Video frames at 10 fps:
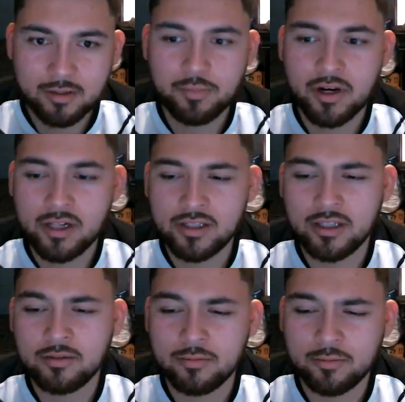
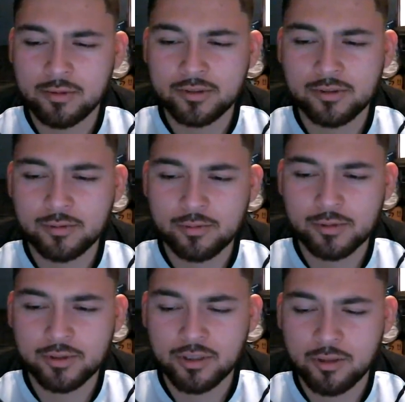Peralta was
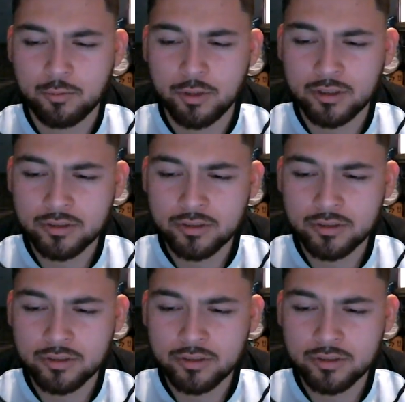a good one.